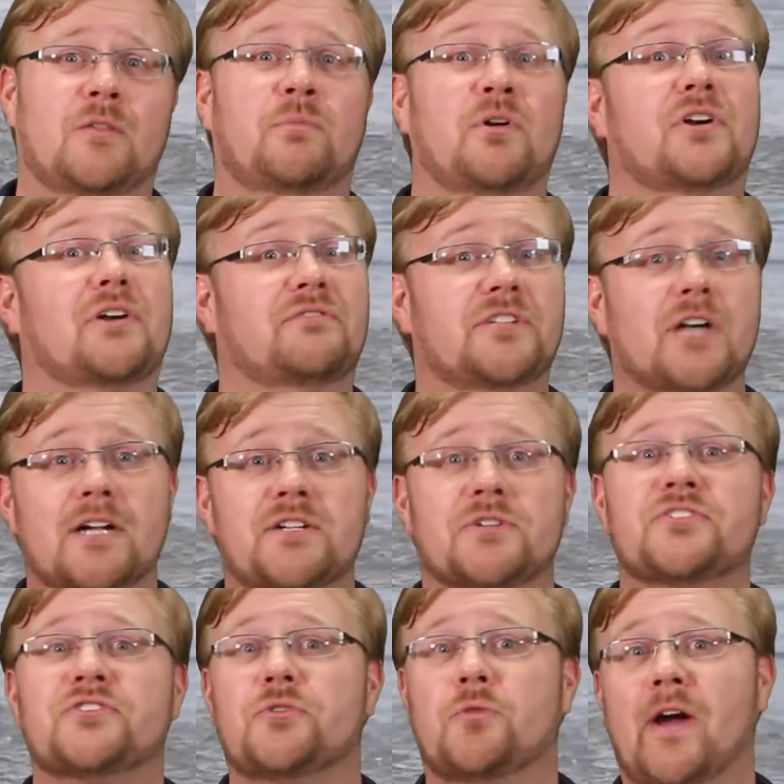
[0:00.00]
The book of
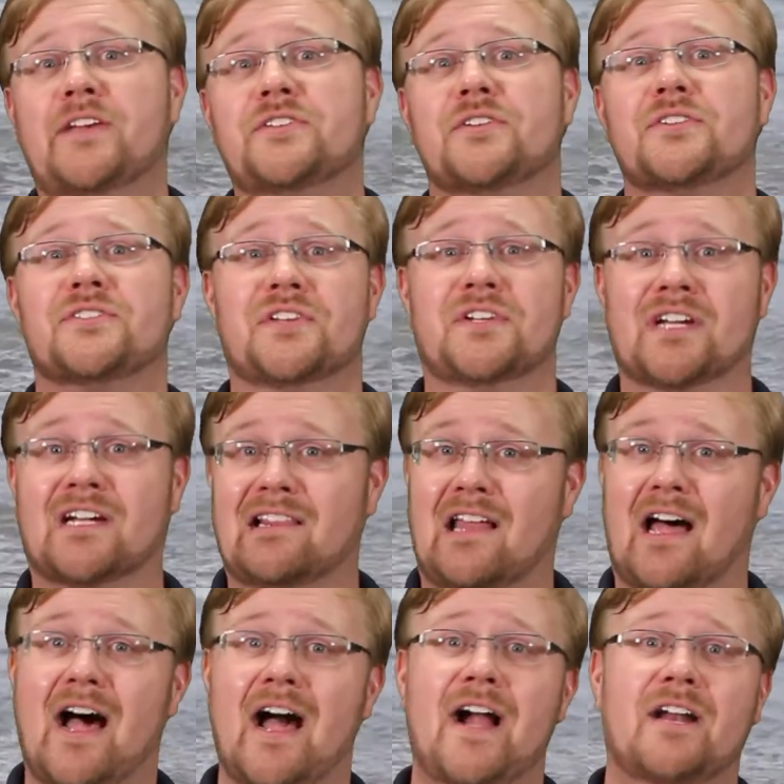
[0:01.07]
Judges traces the
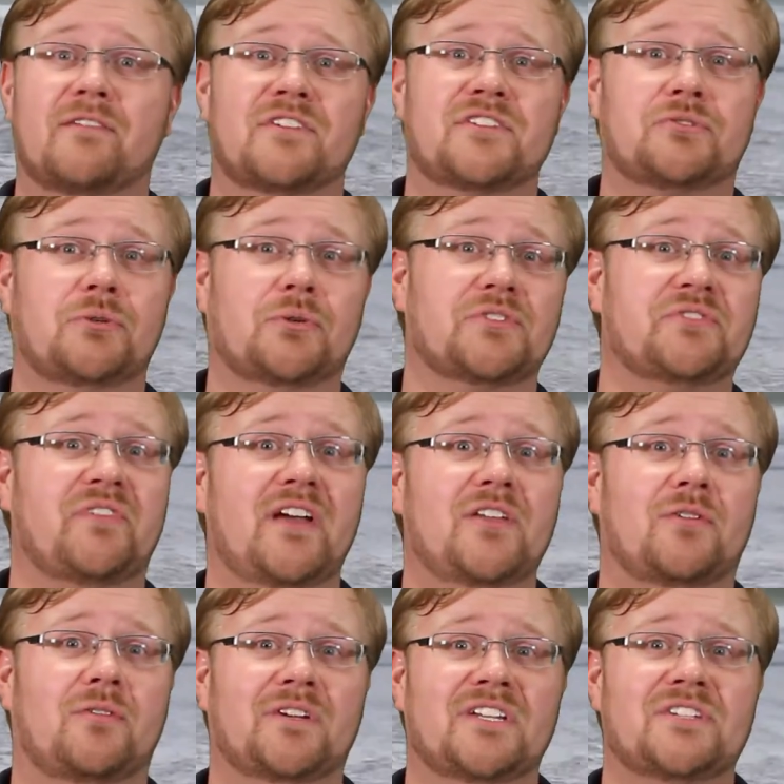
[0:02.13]
decline of Israel's
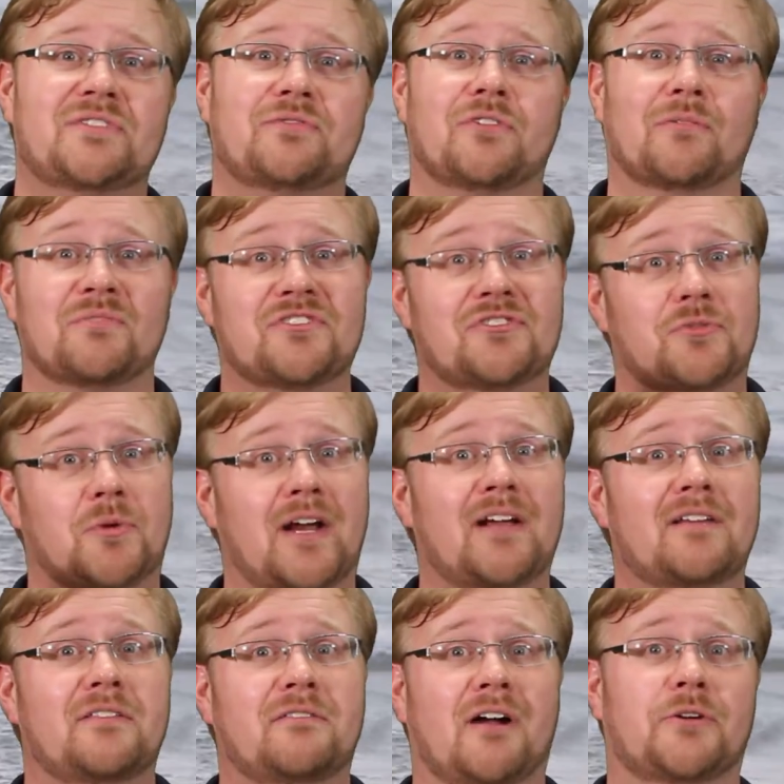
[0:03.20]
faithfulness from
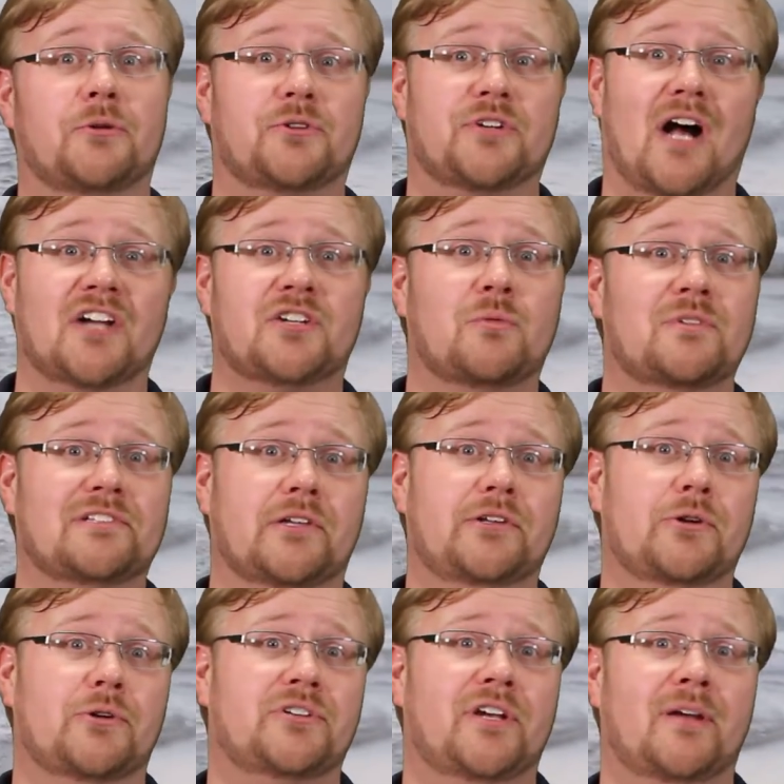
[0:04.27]
strength under Joshua's
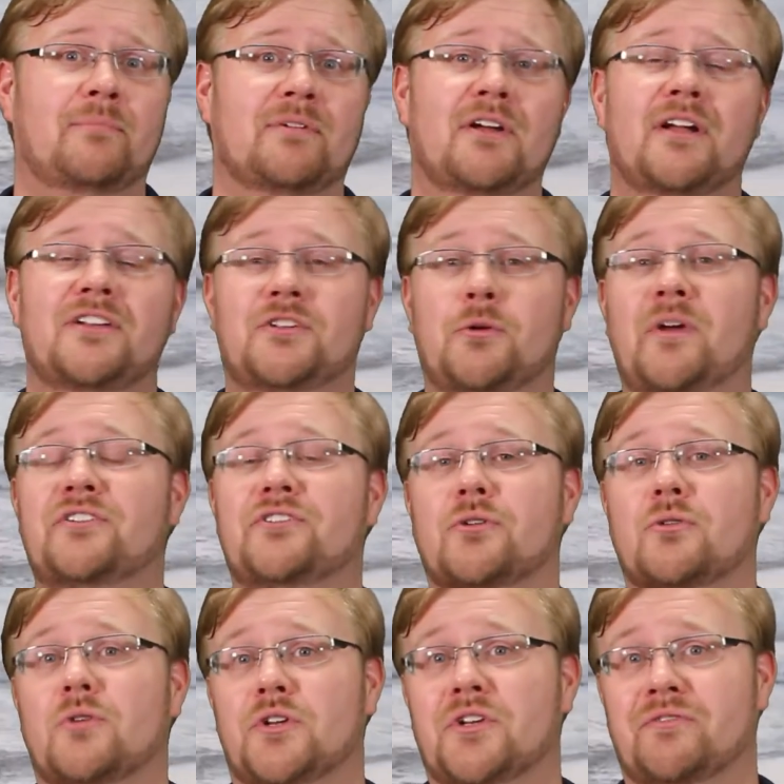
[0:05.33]
leadership to
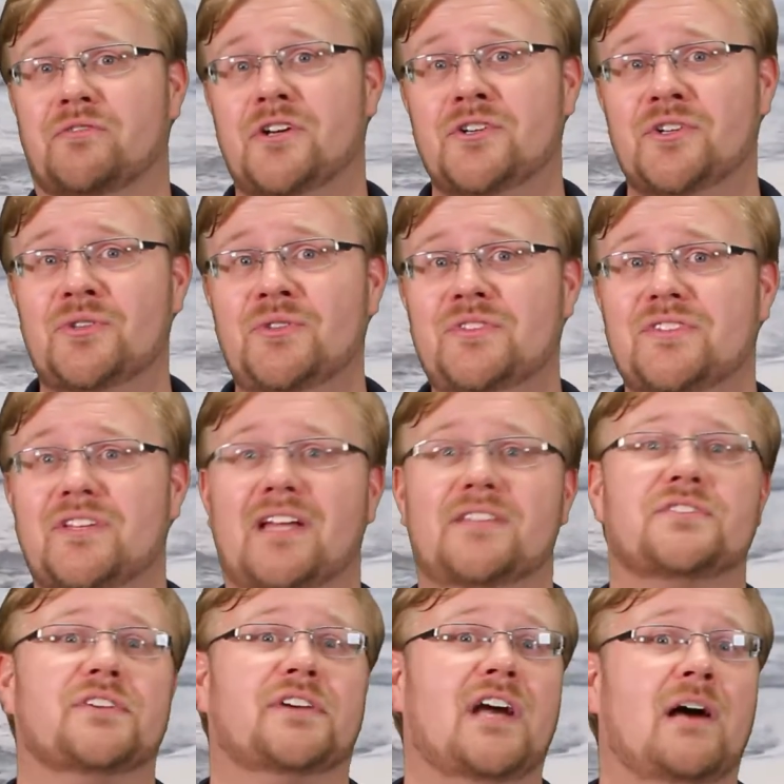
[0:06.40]
internal divisions
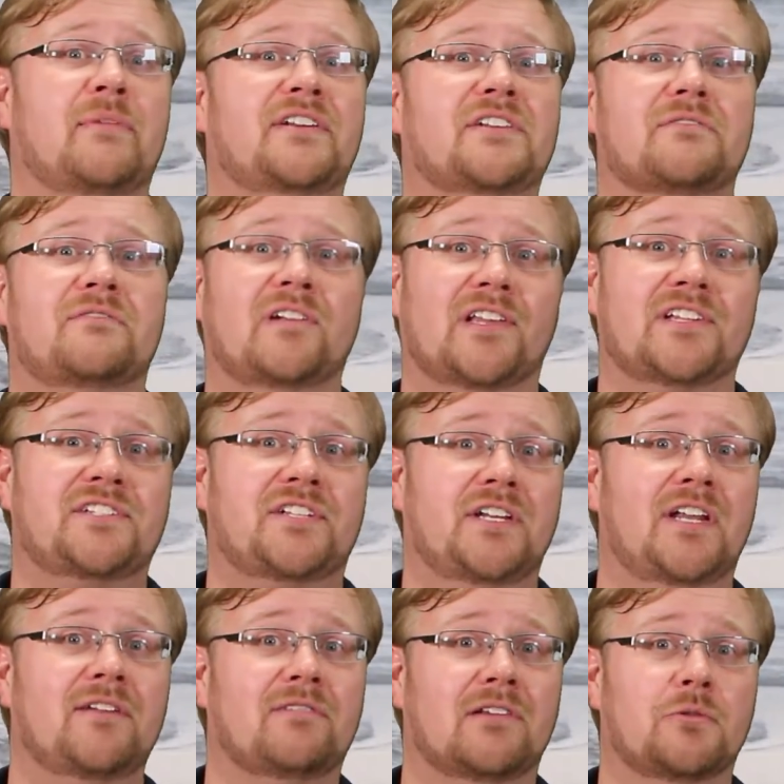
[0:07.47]
and succumbing to
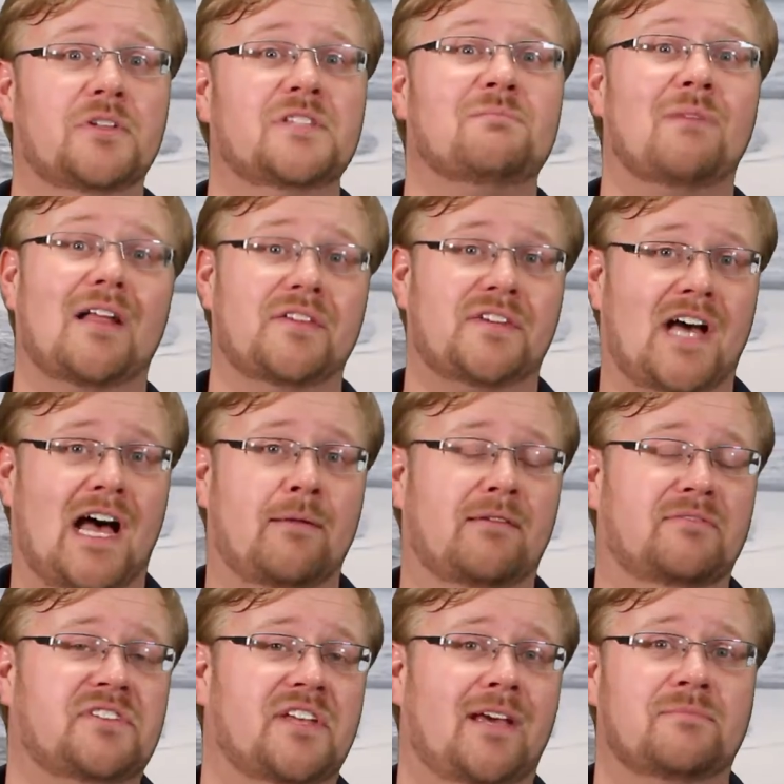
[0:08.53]
Philistine influence by the
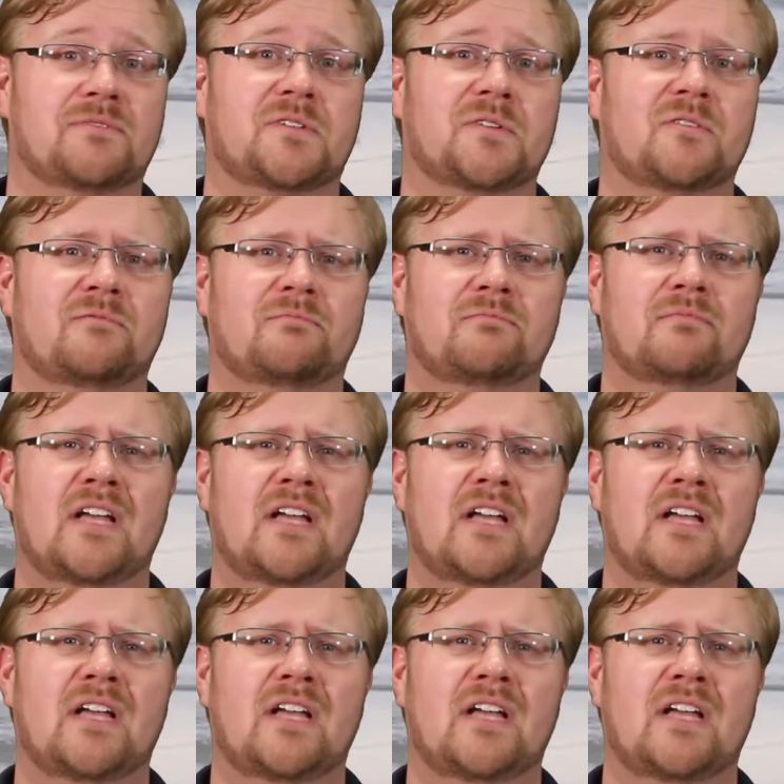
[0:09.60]
time of Samson.